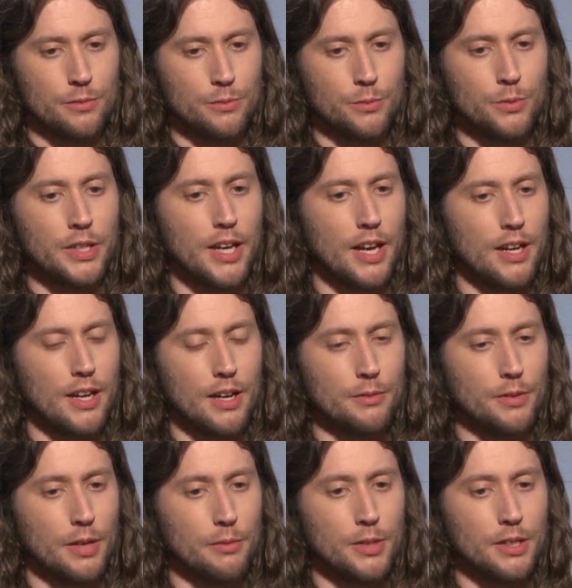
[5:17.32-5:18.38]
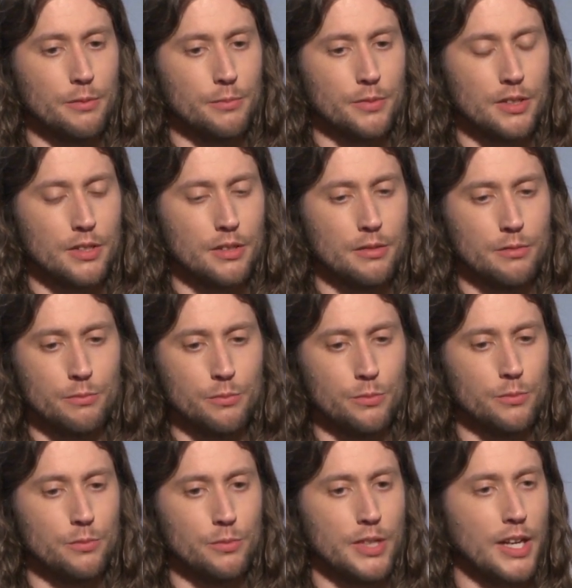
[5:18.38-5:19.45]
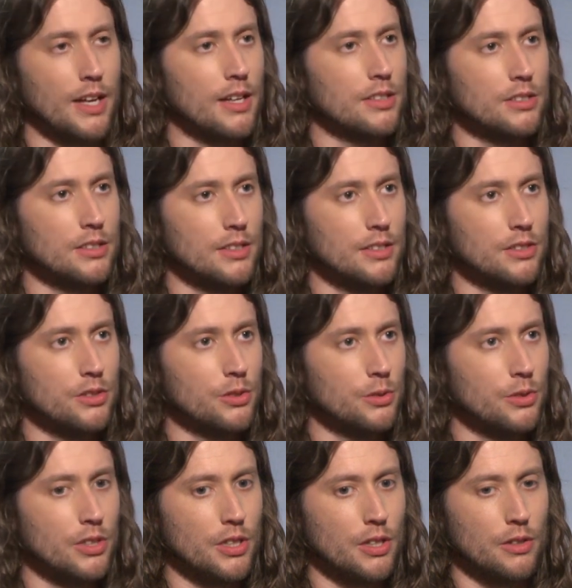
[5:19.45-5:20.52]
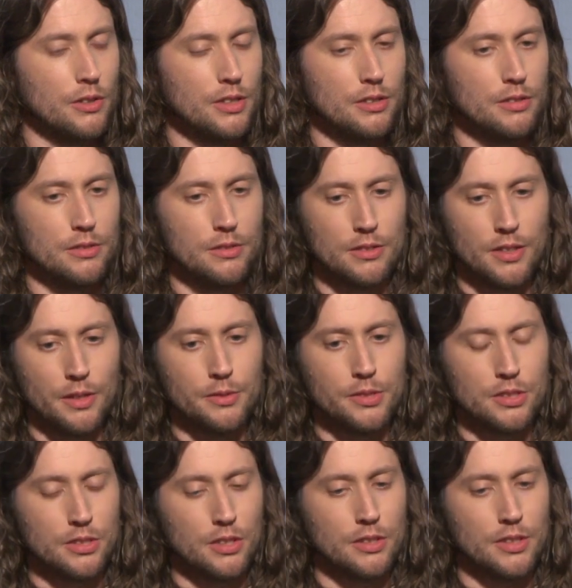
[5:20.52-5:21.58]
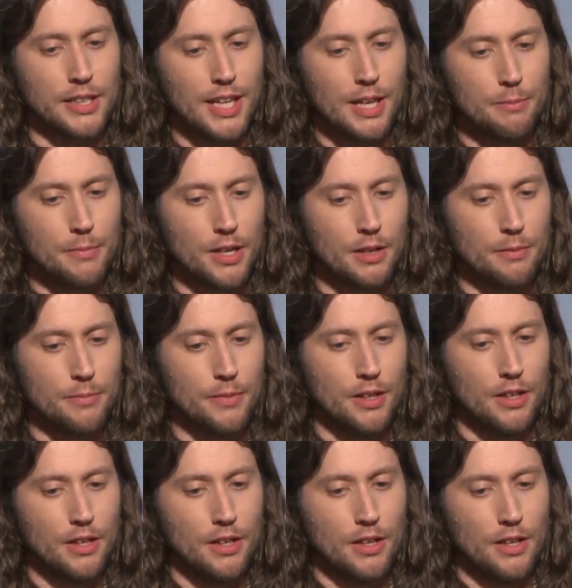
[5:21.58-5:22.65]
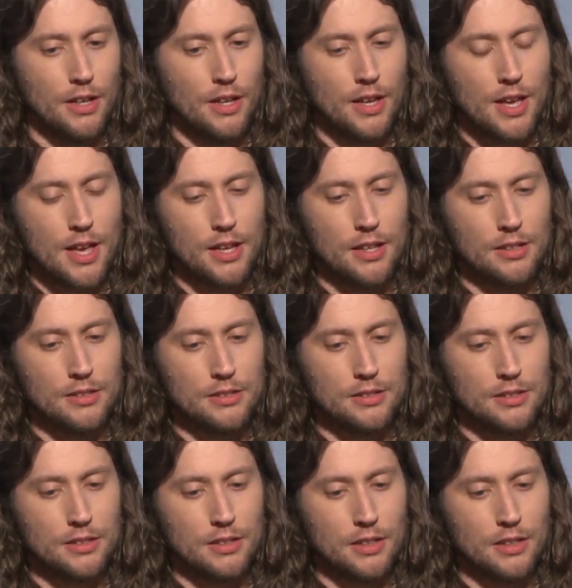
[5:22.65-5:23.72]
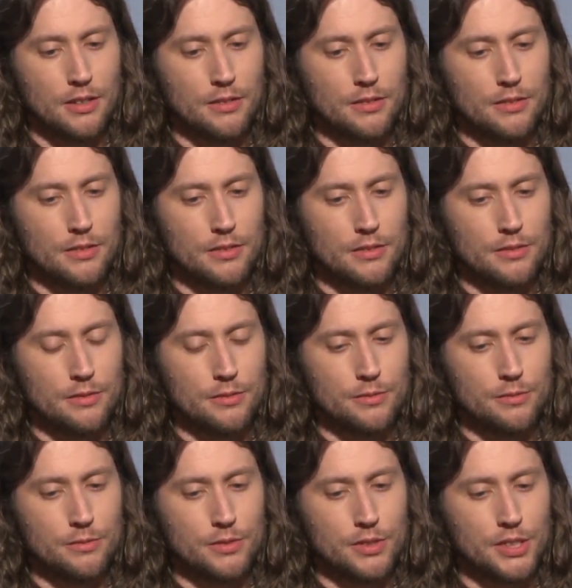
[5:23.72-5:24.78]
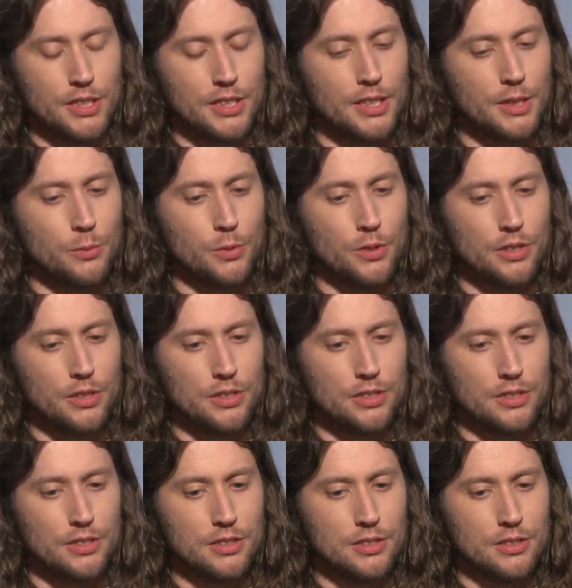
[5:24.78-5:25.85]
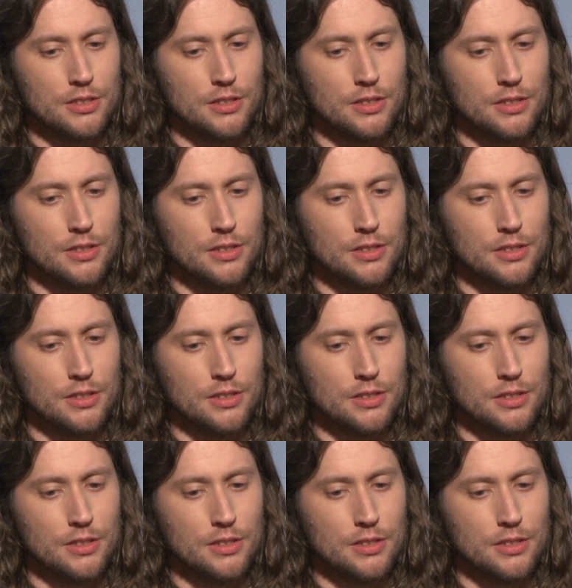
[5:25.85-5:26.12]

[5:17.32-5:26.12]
Rihanna. I went in with Rihanna in the studio, and that was a song that came up, and she was